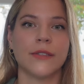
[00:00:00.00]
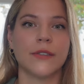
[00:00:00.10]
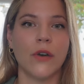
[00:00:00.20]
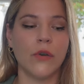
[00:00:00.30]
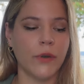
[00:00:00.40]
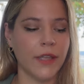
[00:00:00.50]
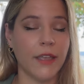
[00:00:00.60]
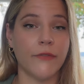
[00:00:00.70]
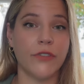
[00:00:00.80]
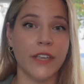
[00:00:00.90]
So
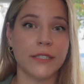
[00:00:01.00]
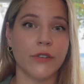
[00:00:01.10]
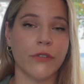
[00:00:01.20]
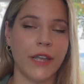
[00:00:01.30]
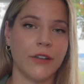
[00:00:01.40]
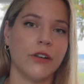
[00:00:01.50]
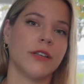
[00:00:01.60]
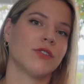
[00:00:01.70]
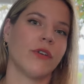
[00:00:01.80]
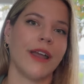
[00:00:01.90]
if this creator
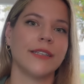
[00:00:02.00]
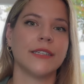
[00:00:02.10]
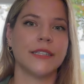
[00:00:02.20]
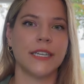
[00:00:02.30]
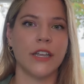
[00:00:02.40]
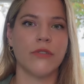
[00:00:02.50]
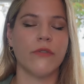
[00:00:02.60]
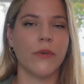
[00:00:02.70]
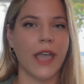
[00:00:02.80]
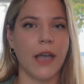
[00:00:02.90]
is trying to teach
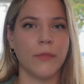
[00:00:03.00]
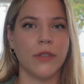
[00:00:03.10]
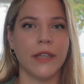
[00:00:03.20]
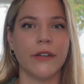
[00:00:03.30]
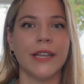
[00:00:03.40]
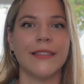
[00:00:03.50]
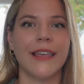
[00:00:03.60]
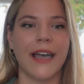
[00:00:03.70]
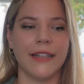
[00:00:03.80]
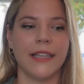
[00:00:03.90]
vocabulary
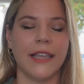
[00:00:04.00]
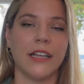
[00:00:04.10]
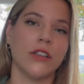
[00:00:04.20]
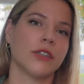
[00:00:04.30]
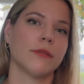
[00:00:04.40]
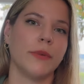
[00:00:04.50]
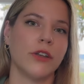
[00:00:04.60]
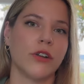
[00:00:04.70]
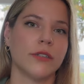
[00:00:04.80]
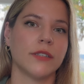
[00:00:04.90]
that English
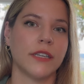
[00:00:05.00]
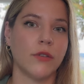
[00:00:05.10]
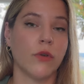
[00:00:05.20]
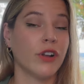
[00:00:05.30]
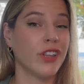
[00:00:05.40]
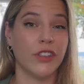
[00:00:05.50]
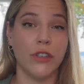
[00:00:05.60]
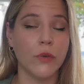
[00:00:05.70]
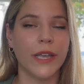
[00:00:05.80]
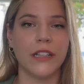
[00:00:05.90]
speakers or
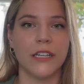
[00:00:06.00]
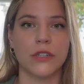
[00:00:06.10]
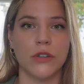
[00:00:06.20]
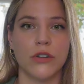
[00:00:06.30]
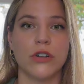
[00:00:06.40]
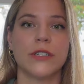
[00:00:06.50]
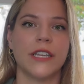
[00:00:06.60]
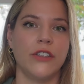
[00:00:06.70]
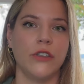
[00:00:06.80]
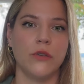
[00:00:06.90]
new English learners
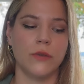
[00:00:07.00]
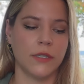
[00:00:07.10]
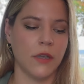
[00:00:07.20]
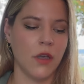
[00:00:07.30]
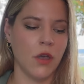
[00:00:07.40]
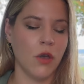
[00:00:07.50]
can use